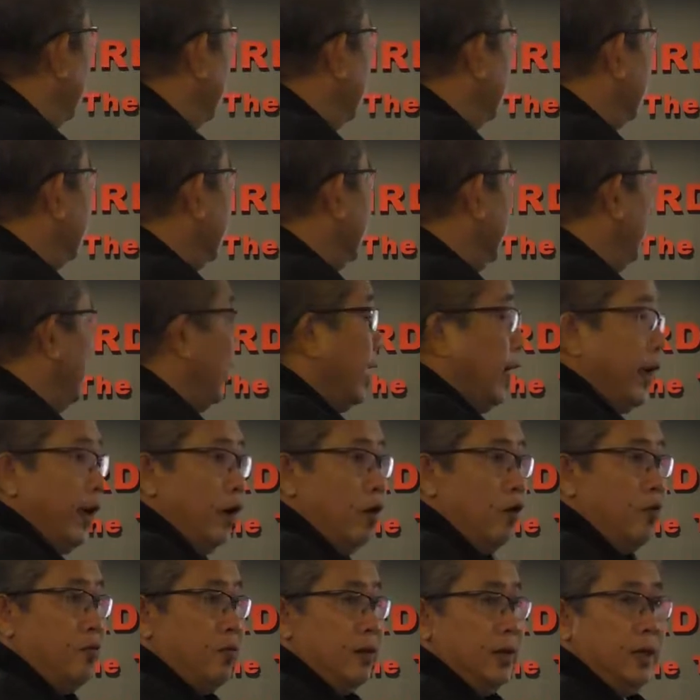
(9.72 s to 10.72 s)
basically what I
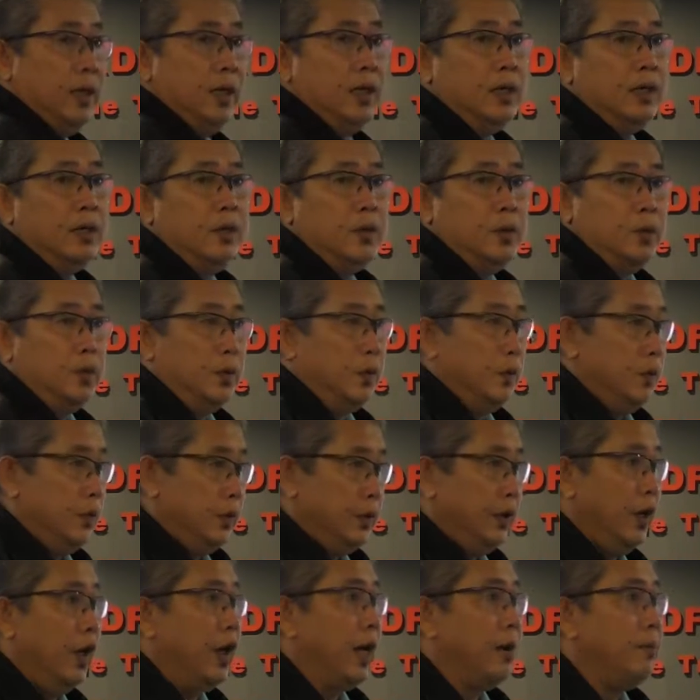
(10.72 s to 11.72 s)
can offer
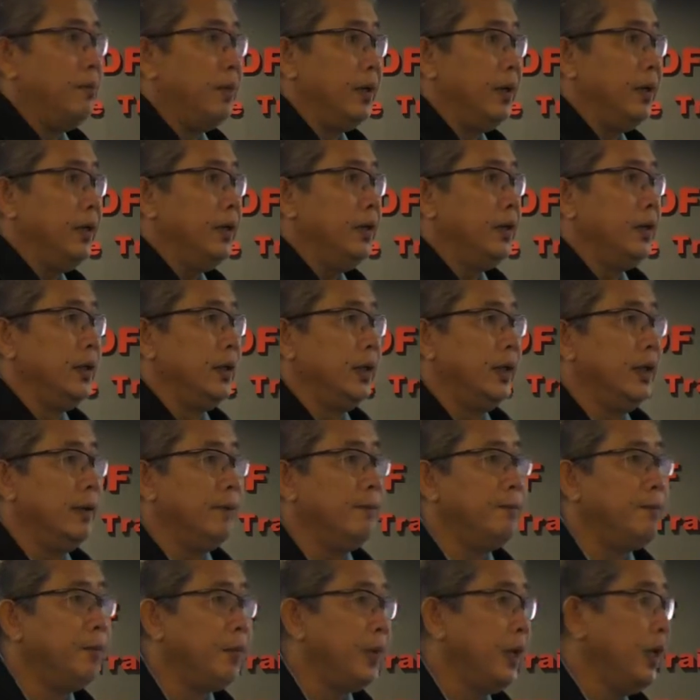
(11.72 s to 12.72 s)
to your company. Yeah,
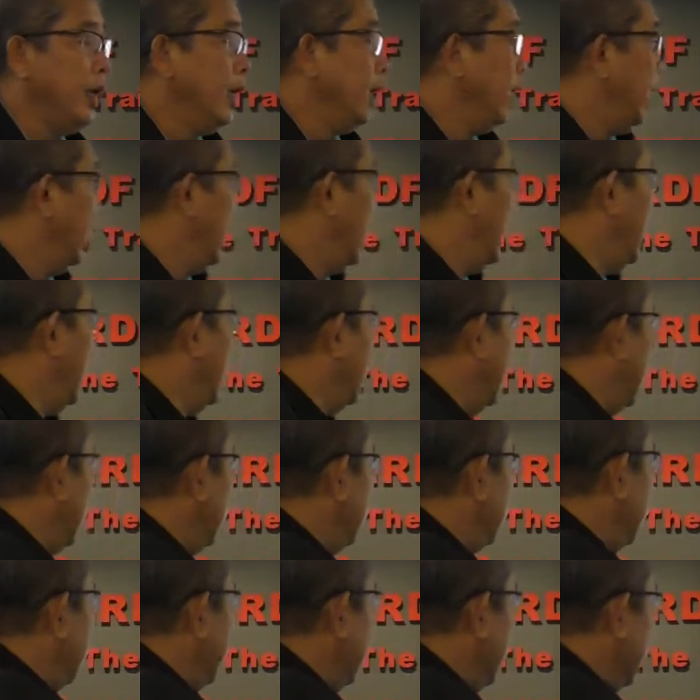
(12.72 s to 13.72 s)
and
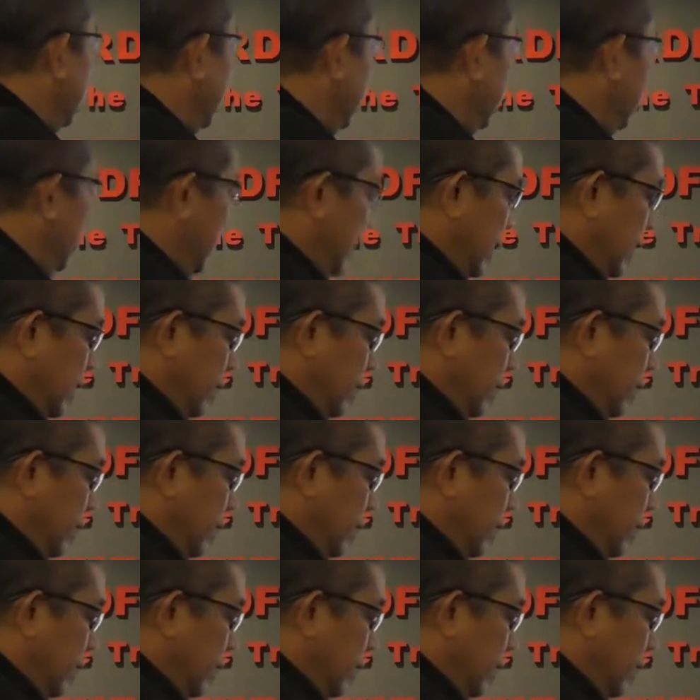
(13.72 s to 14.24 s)
basically